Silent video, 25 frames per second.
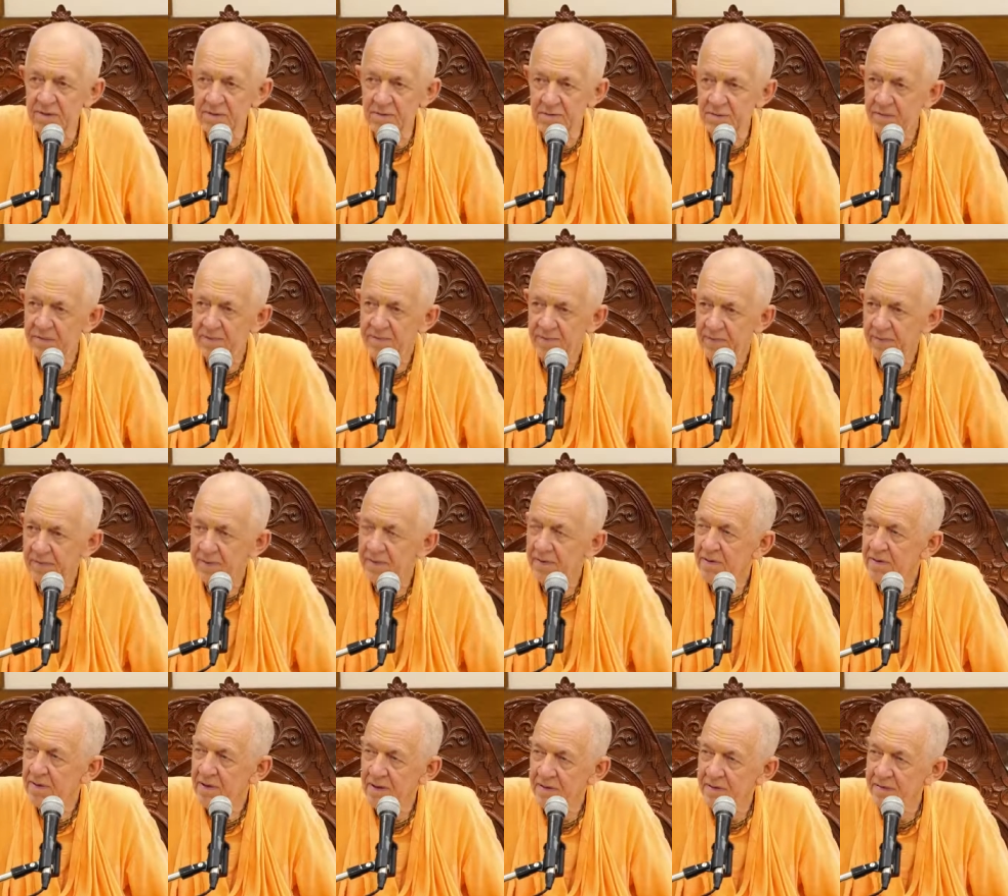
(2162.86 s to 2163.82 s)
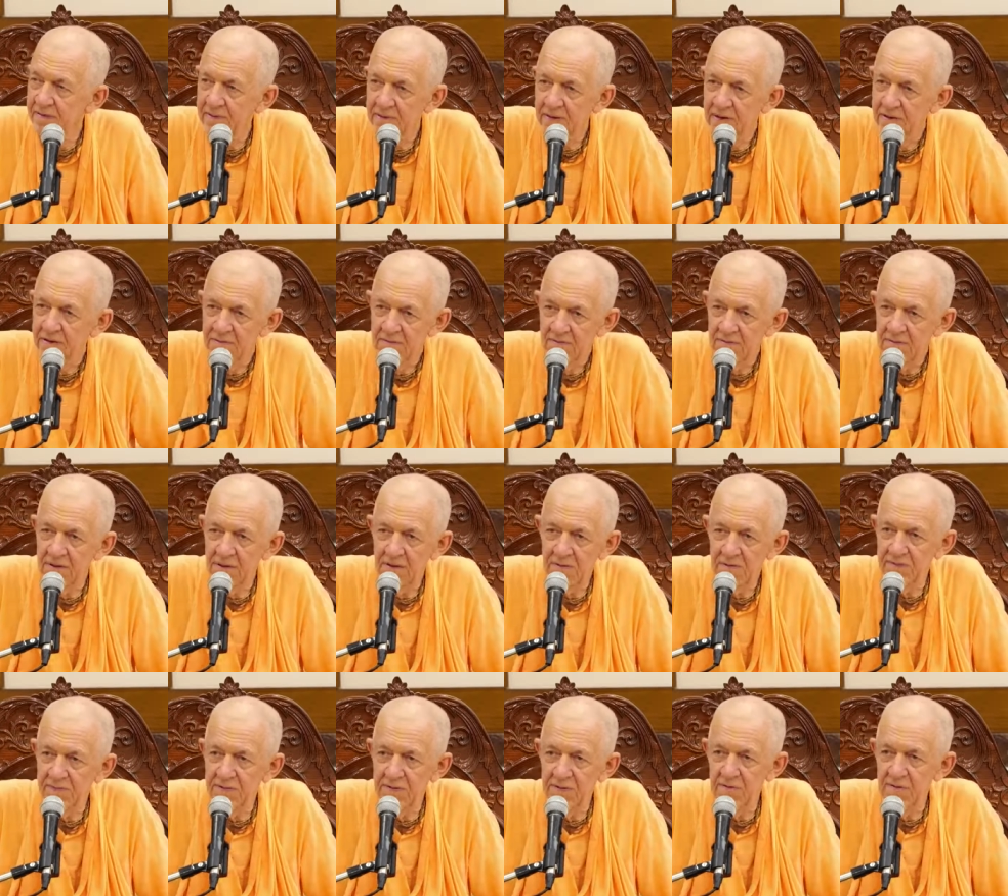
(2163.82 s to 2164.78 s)
So we
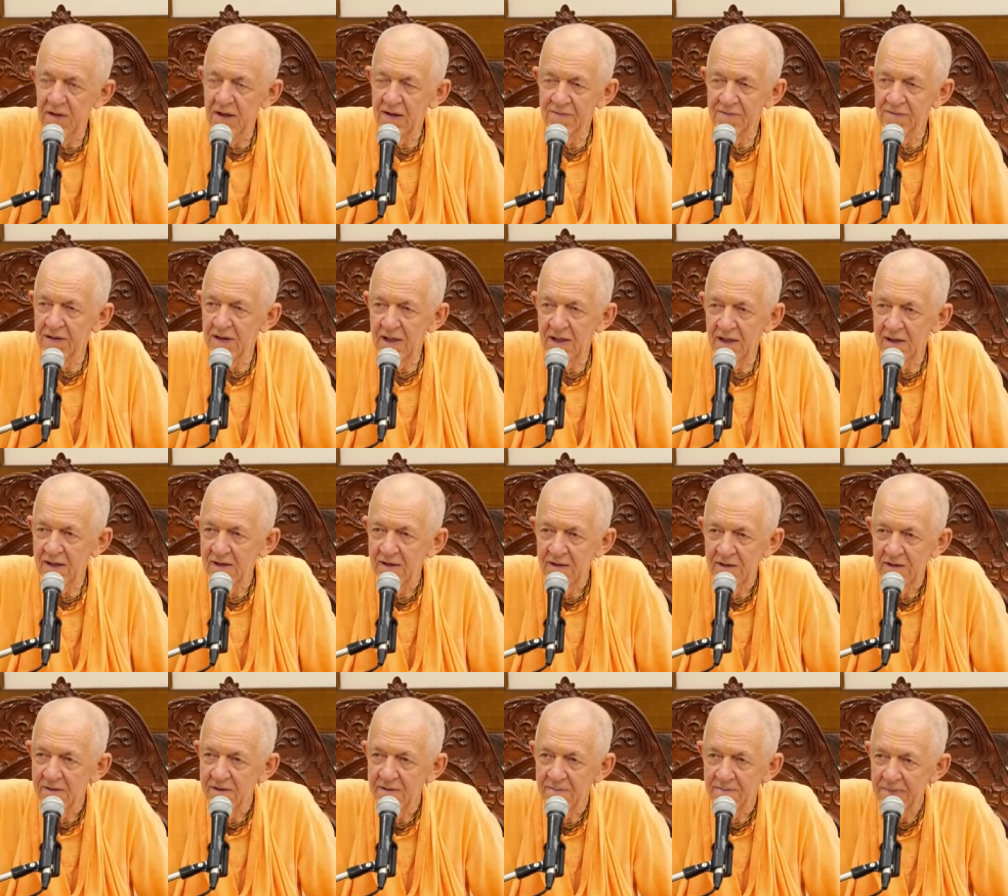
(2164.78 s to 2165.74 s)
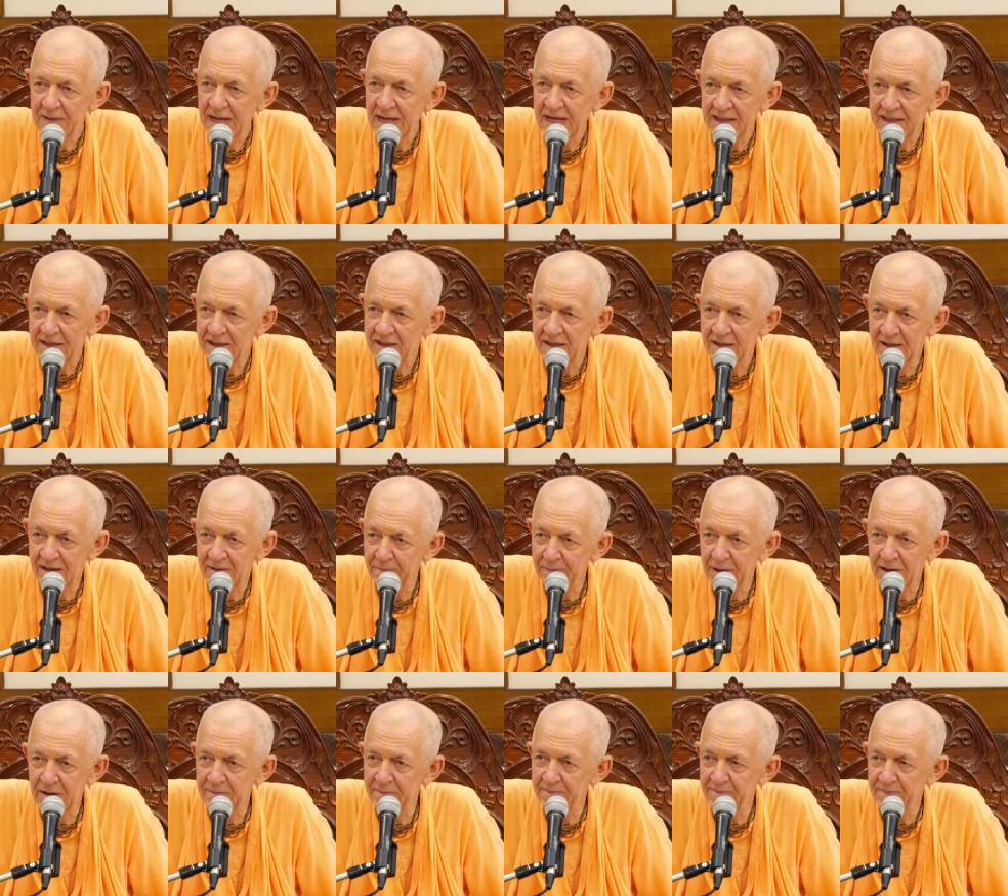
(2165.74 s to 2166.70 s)
hope you have a packed,
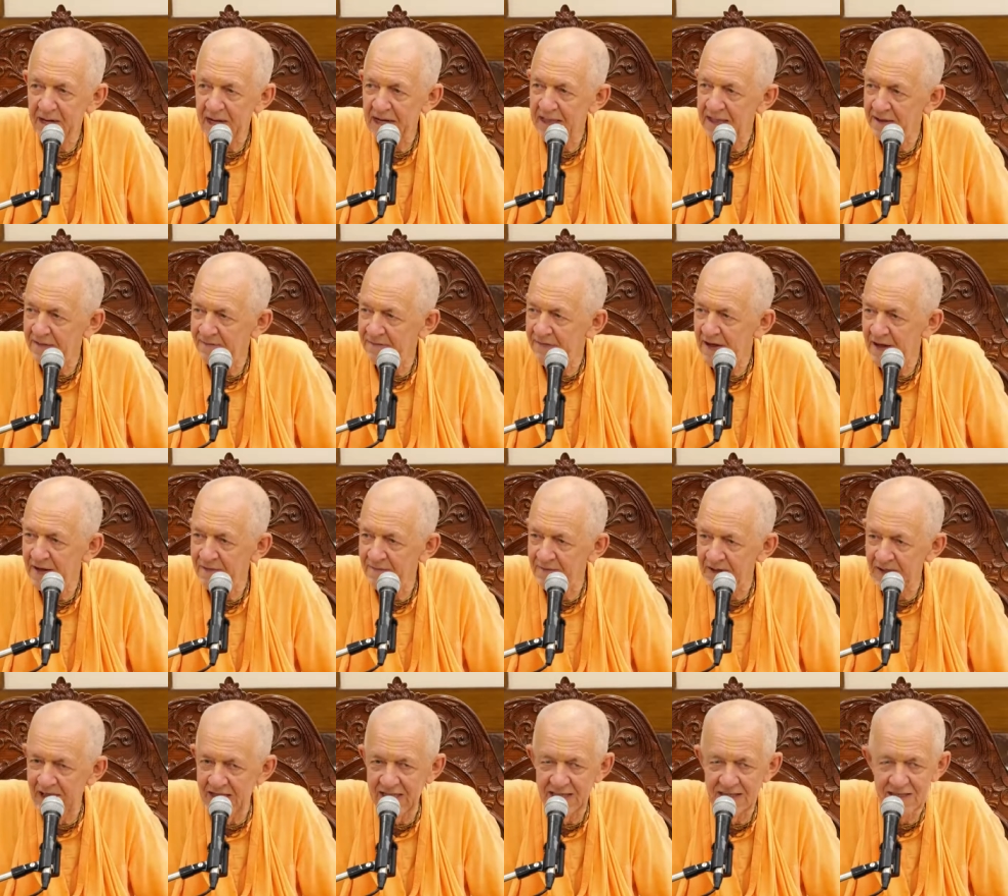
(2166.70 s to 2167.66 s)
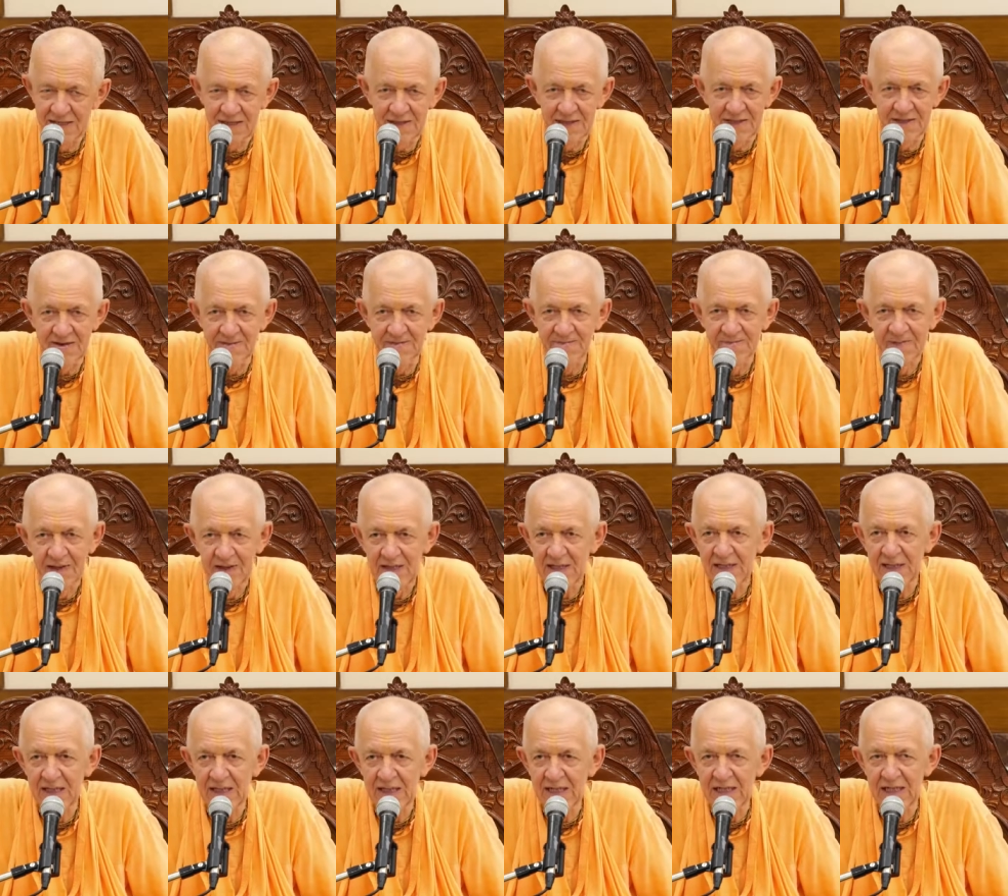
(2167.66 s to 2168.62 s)
power packed five days,
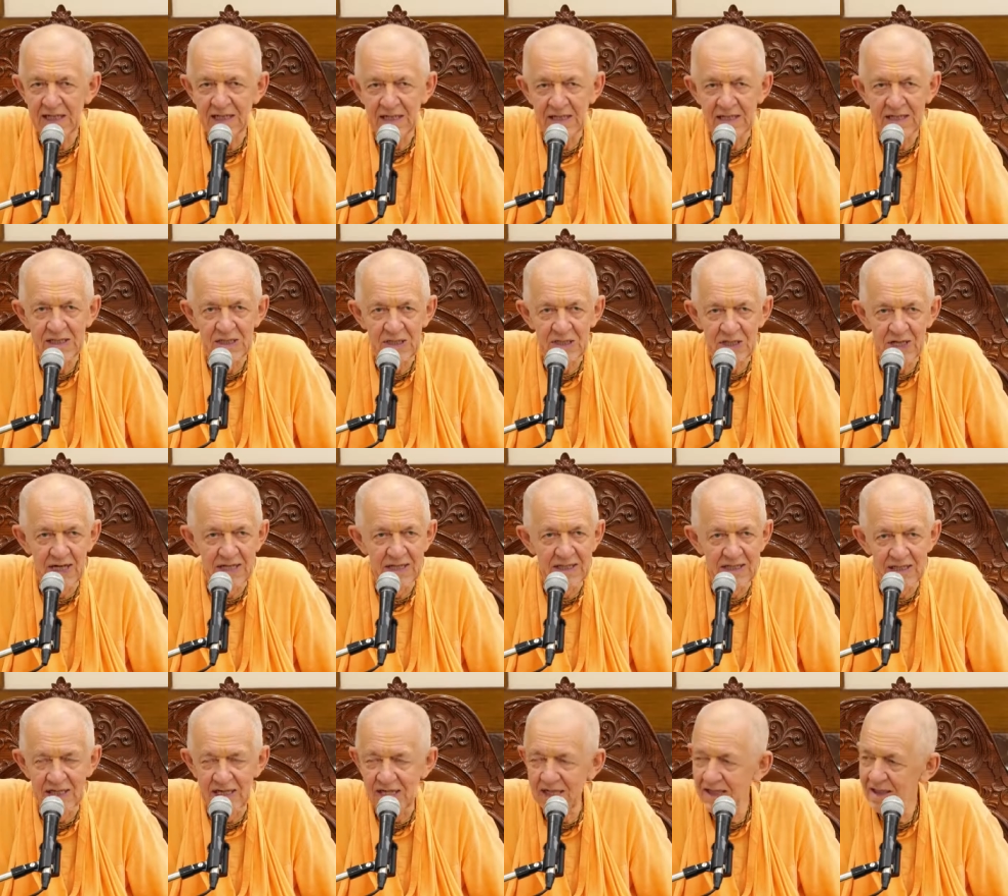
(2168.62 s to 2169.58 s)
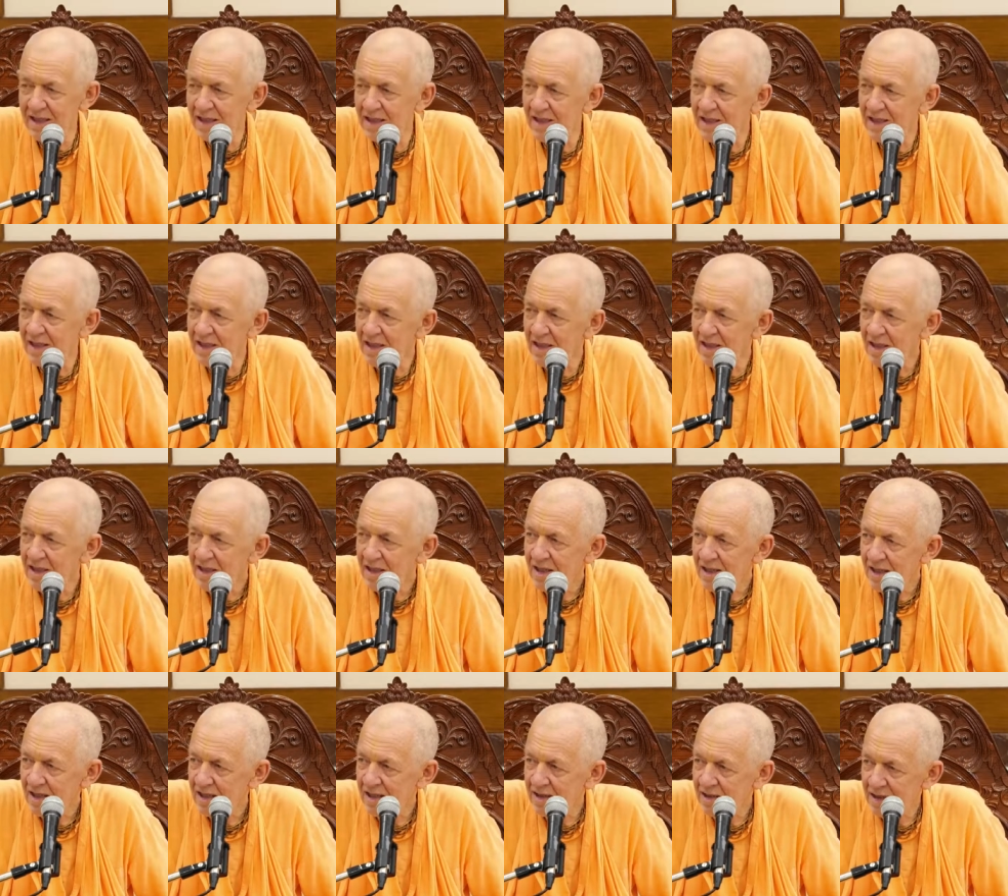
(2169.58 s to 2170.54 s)
hearing and chanting,
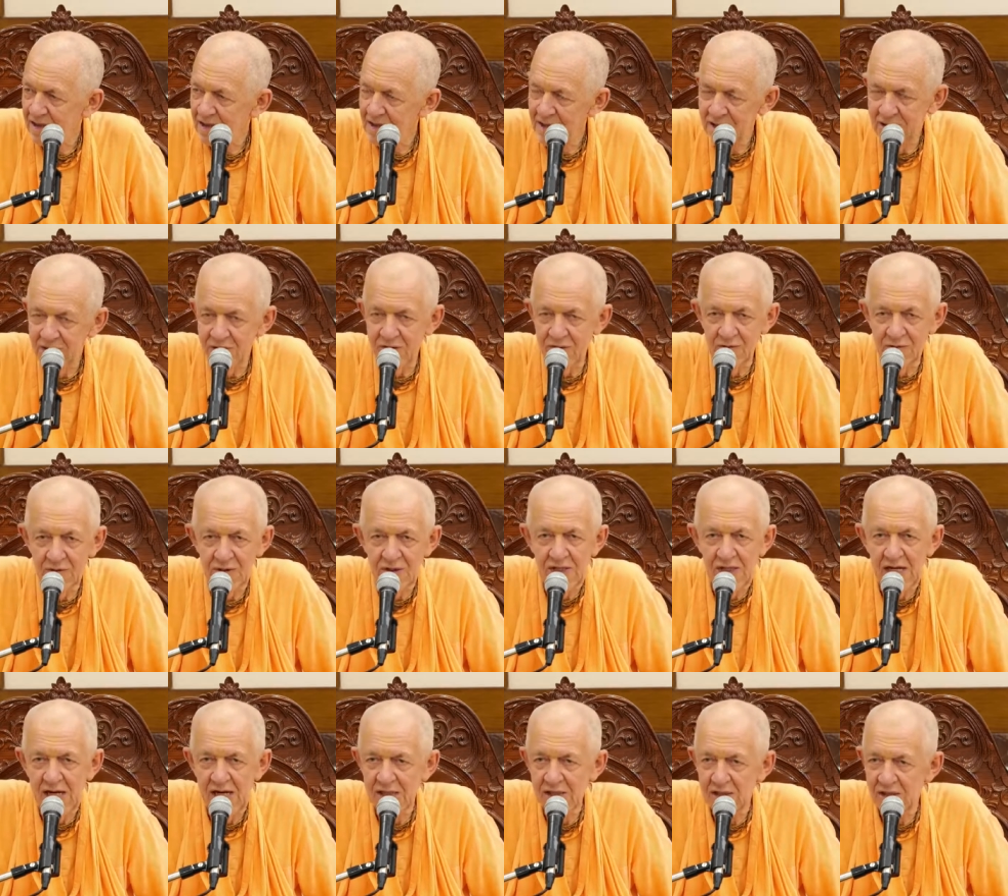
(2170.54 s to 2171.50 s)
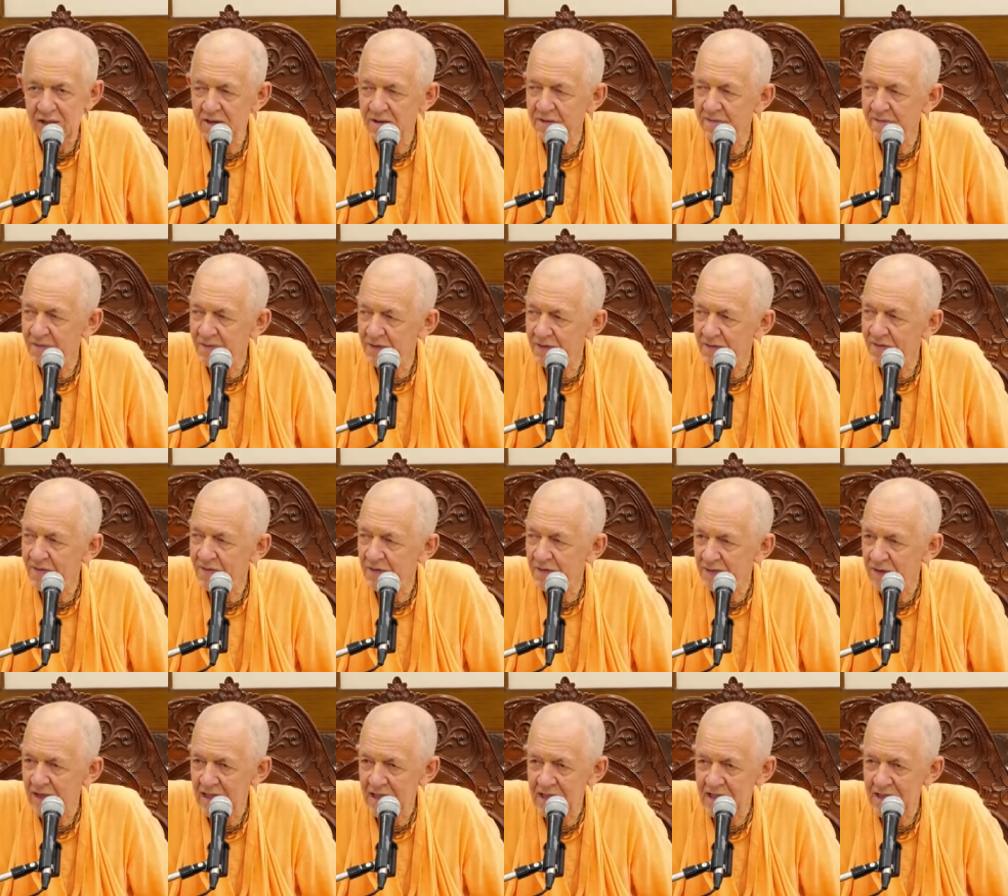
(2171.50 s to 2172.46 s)
and the association of
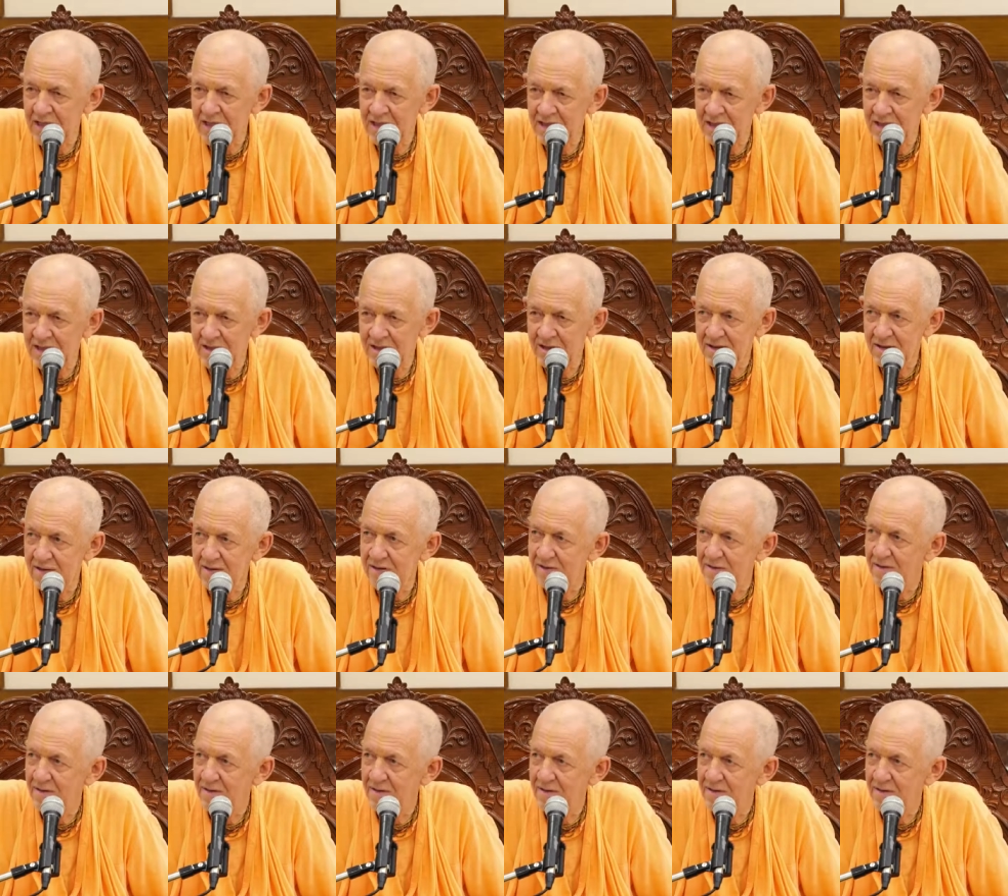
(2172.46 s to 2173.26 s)
devotees.